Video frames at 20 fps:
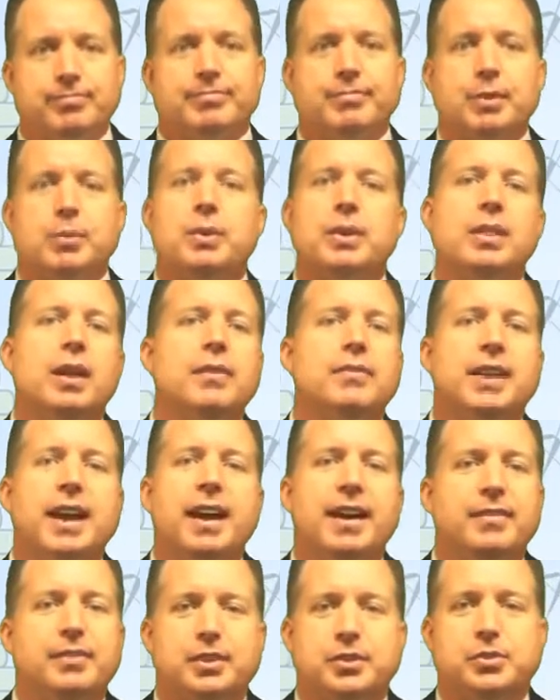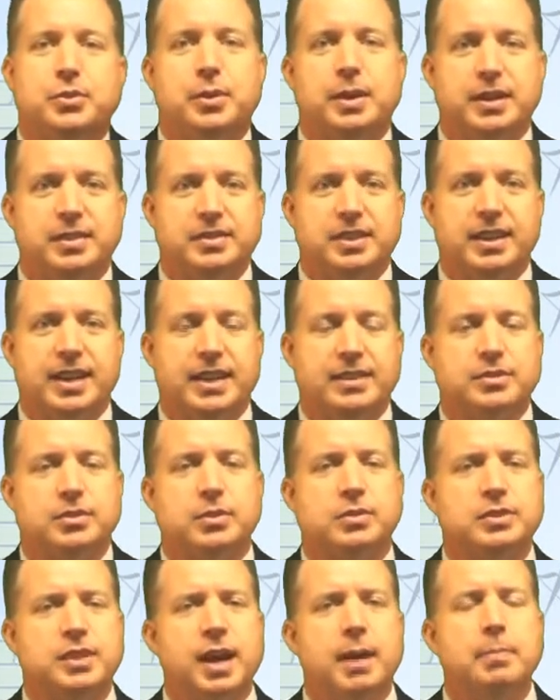we'd love to have you join us again. So
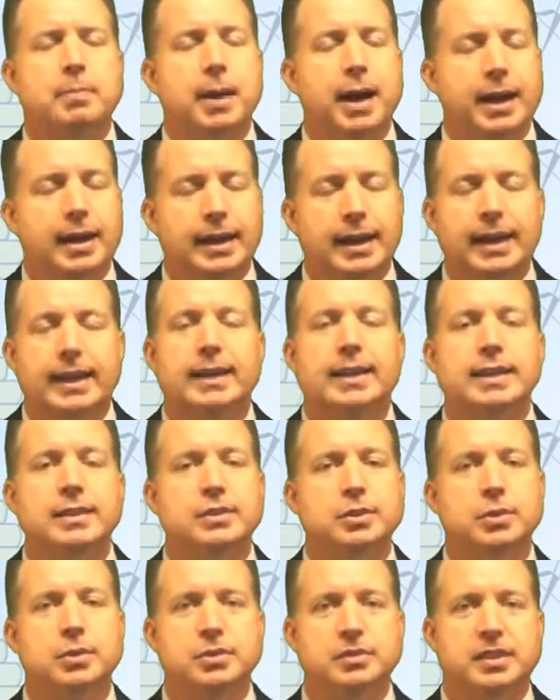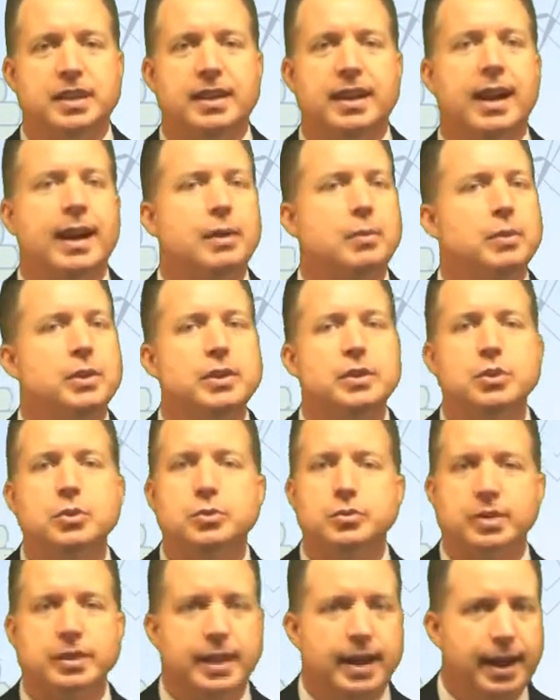stop by any Tuesday night. We
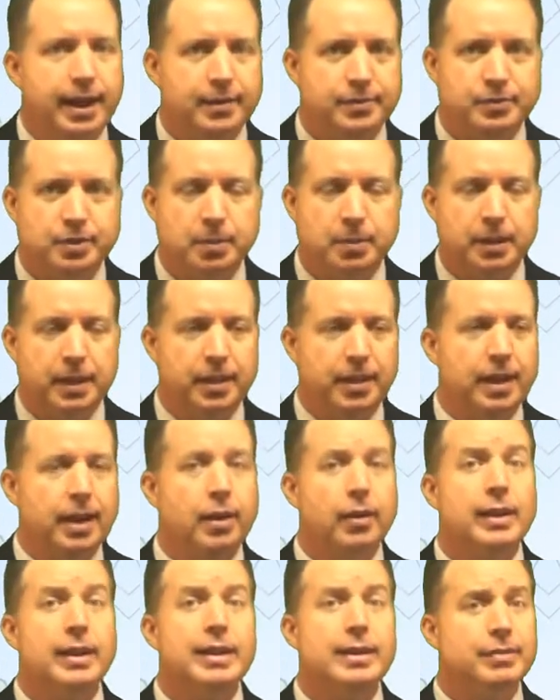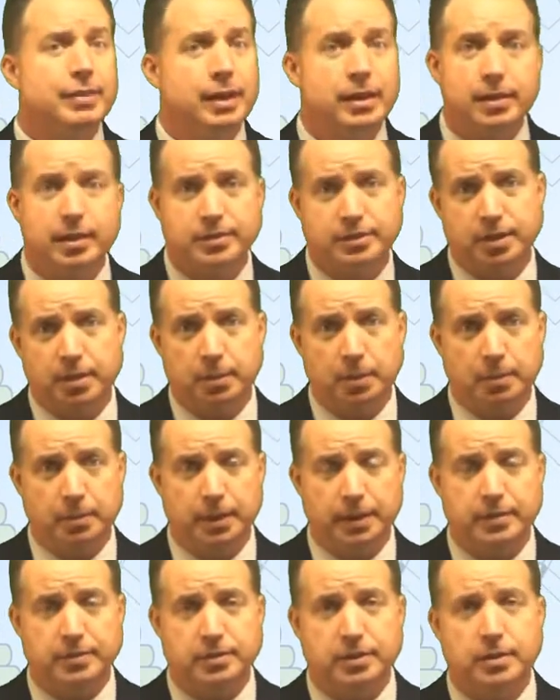usually have somebody there, even in the summer
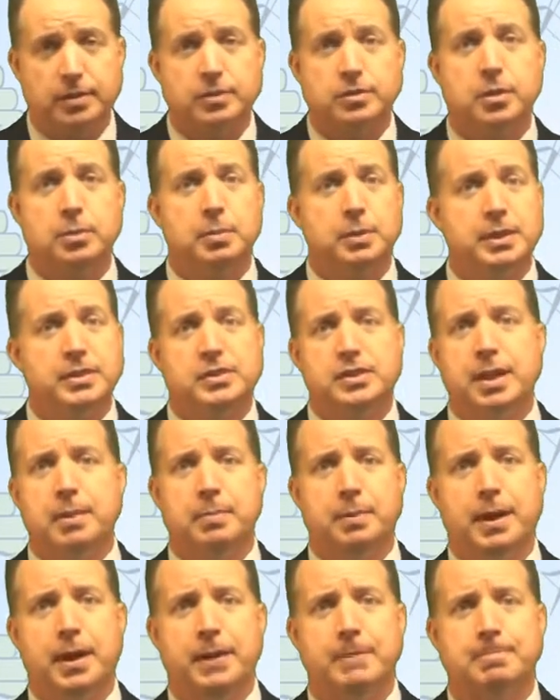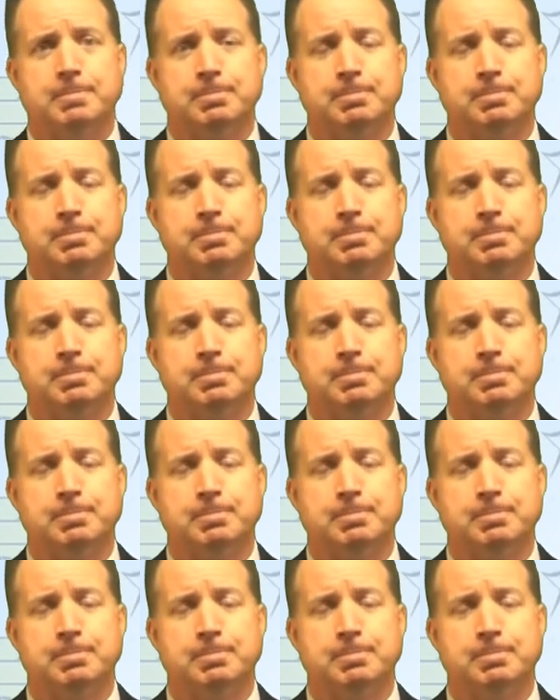months. So please stop by.